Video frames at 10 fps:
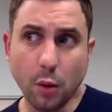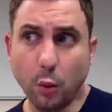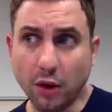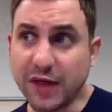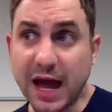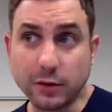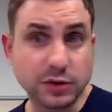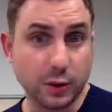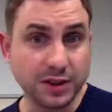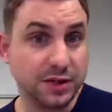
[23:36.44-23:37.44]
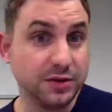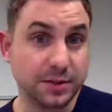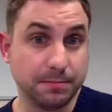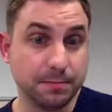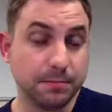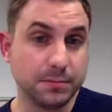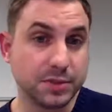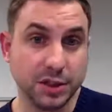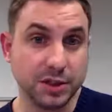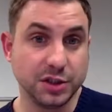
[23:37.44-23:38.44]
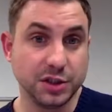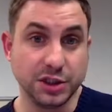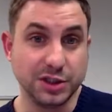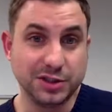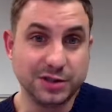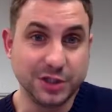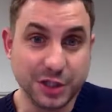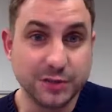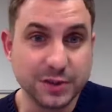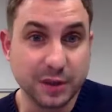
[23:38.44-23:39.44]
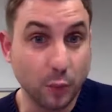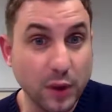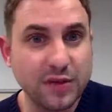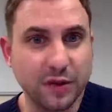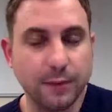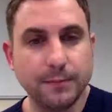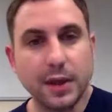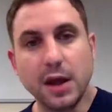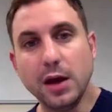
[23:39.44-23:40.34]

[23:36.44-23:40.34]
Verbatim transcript: what the hell do i do to to, to to do something with them.